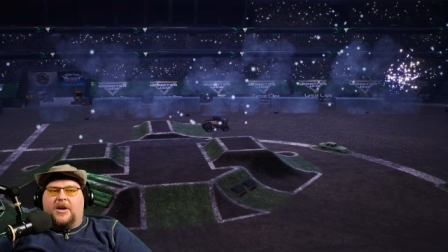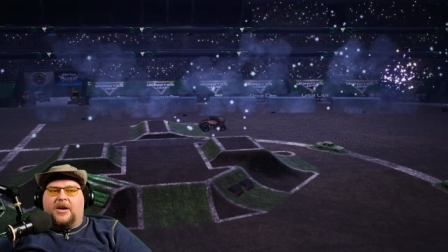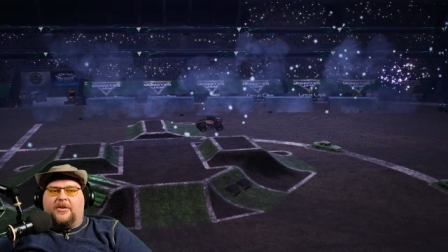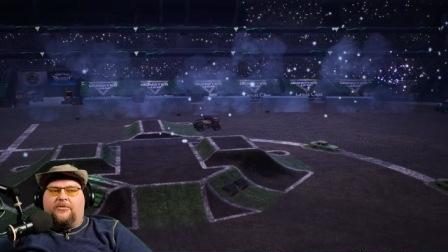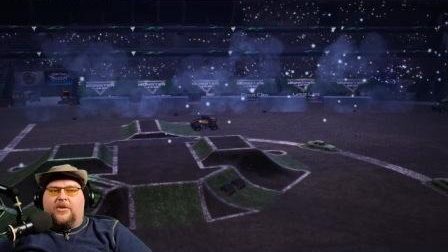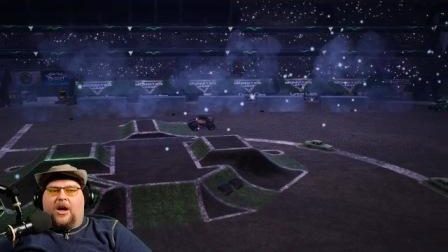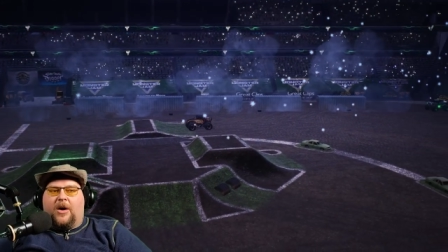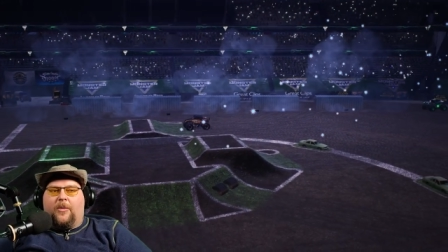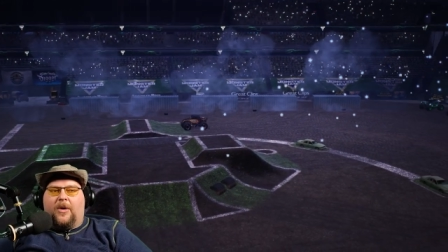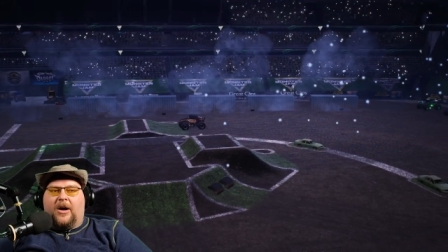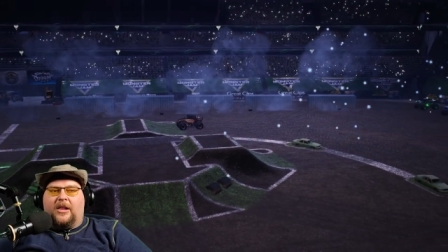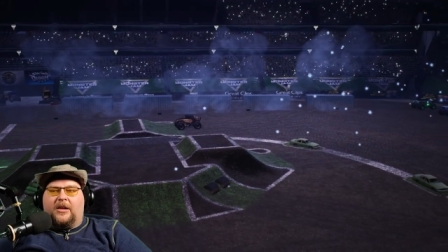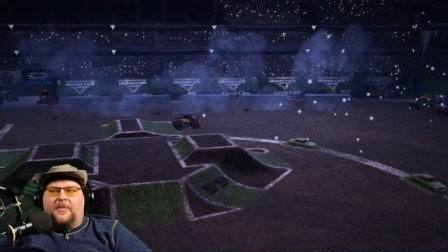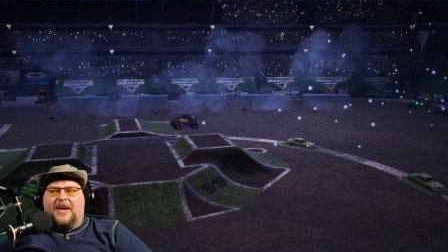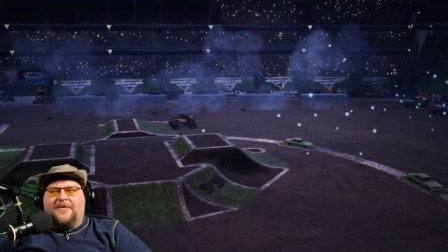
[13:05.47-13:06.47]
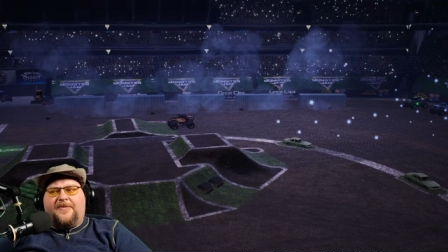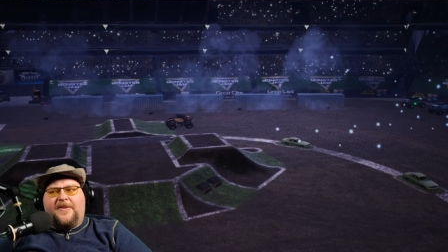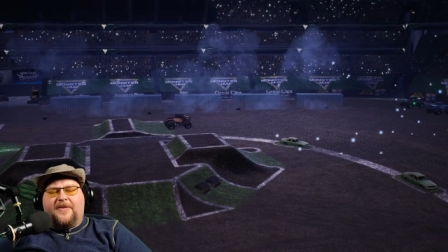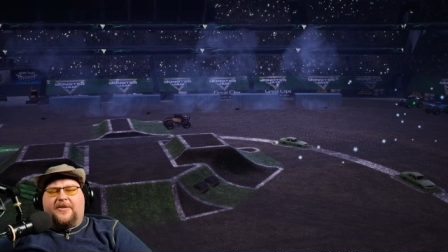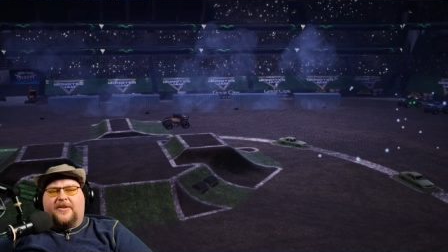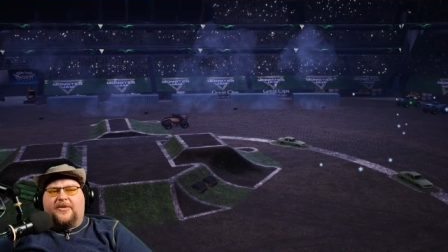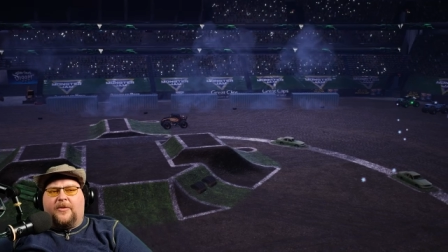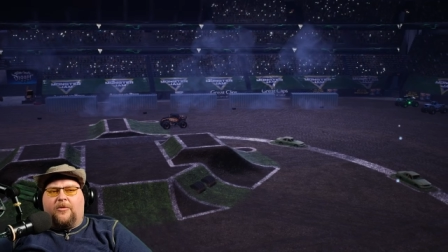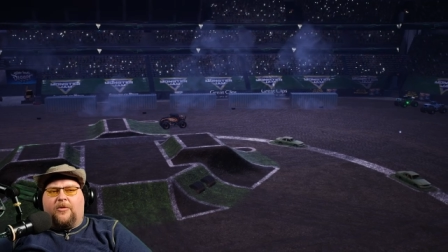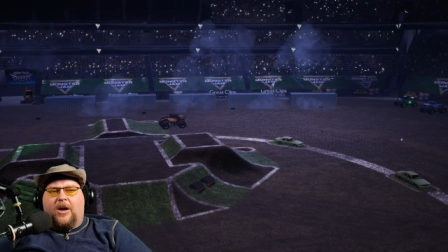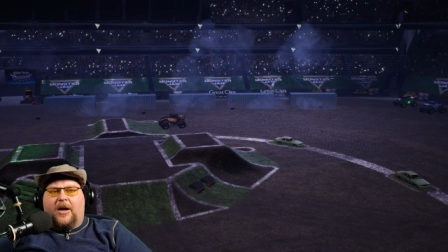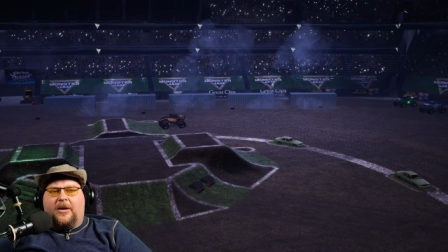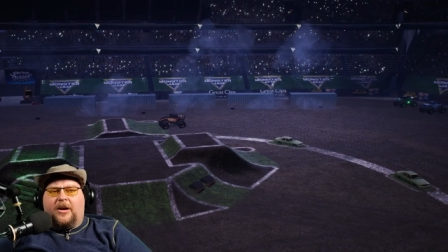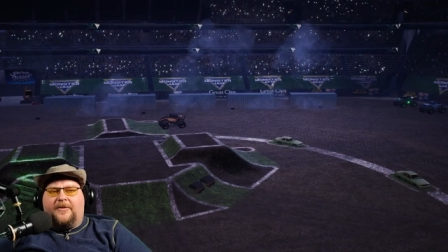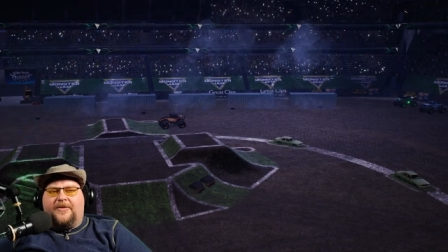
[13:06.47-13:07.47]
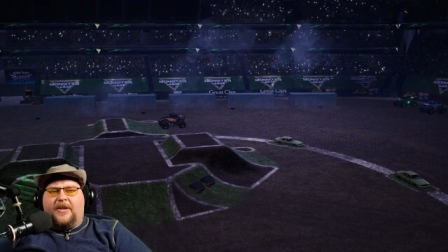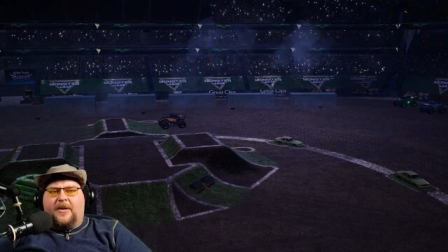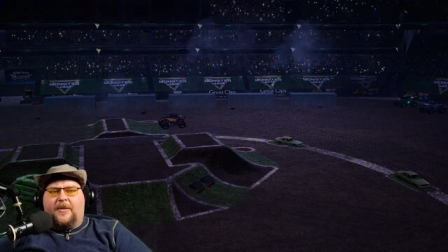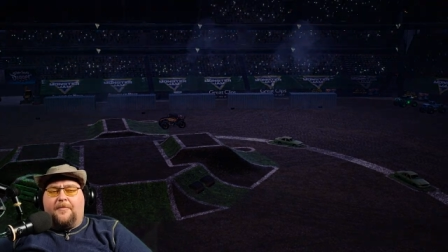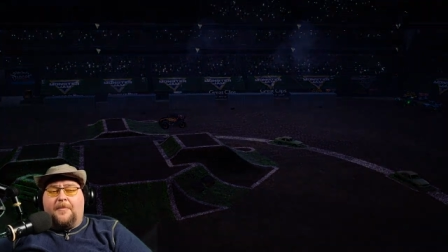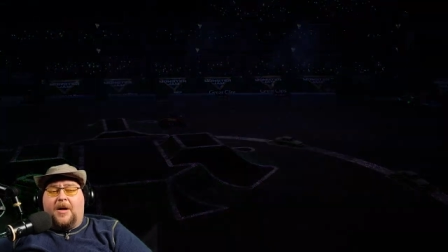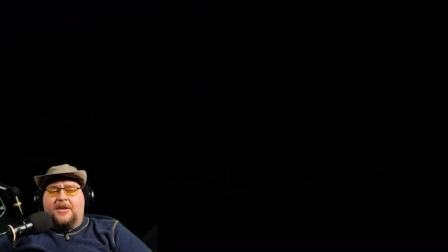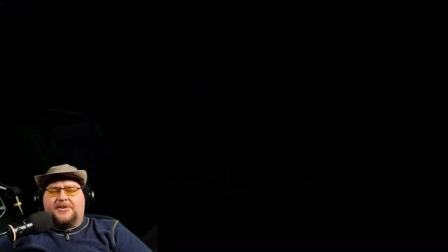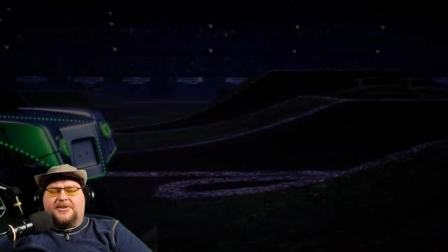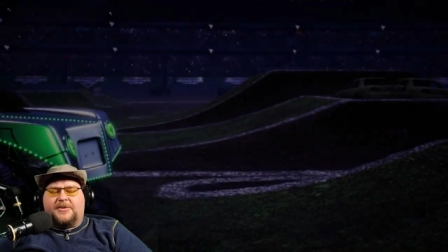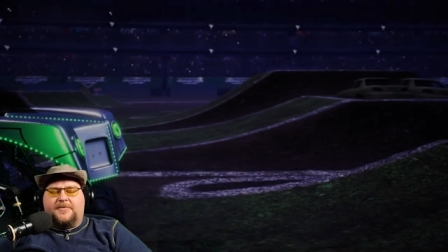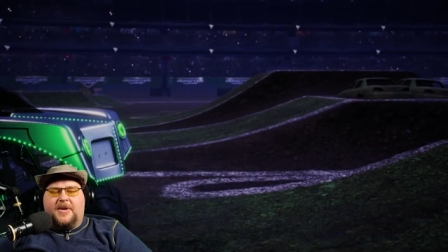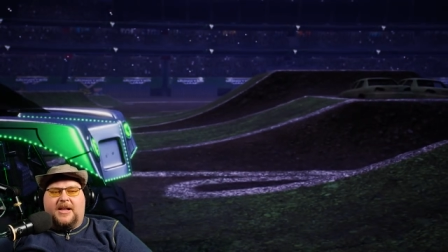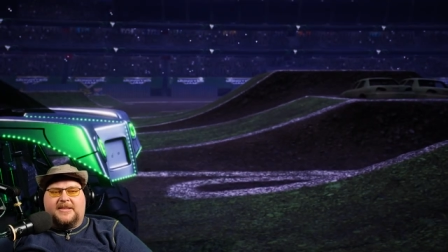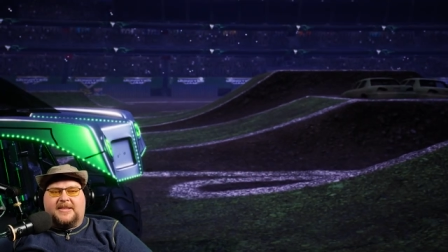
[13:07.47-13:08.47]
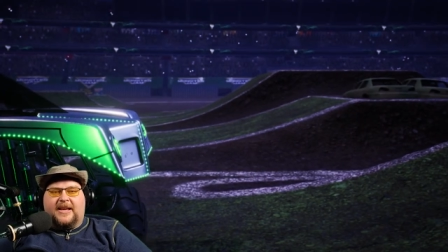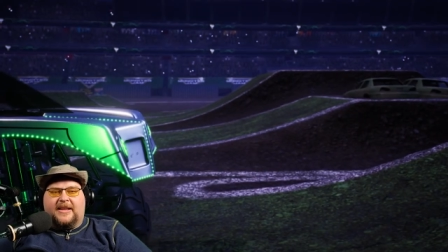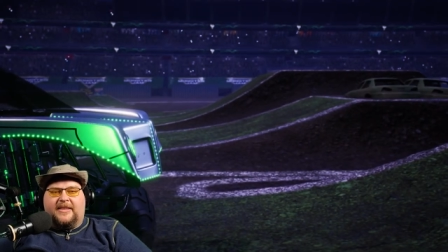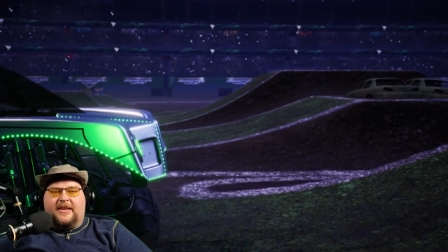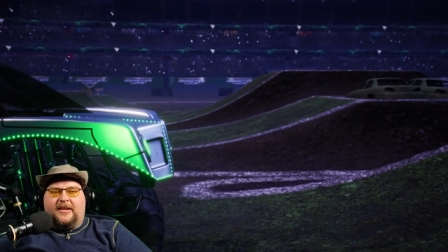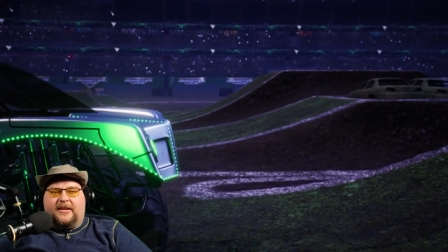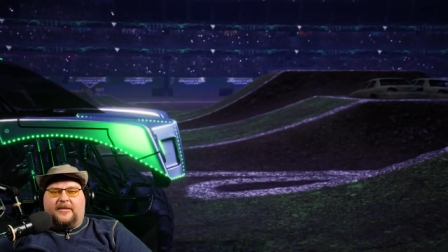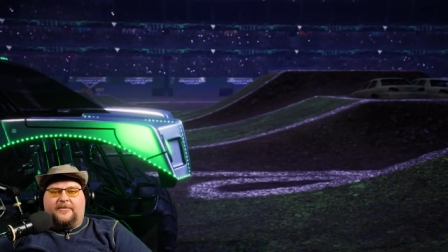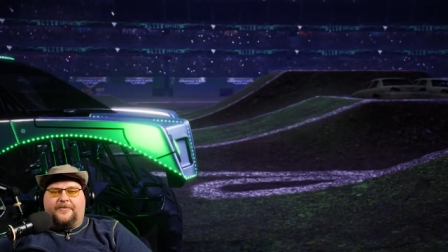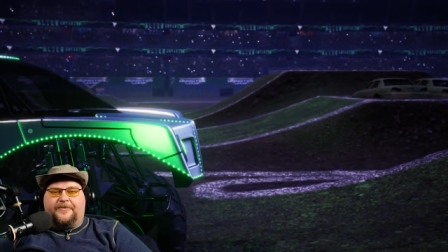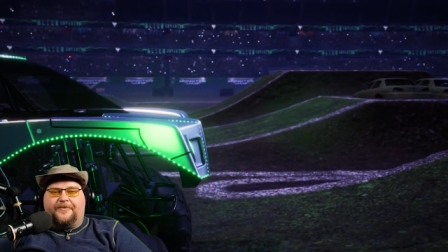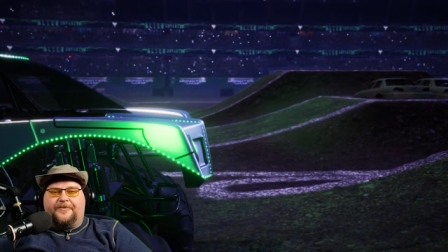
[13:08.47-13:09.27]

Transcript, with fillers: Mutt Rottweiler, my favorite of the rot of the Monster Mutts, I think.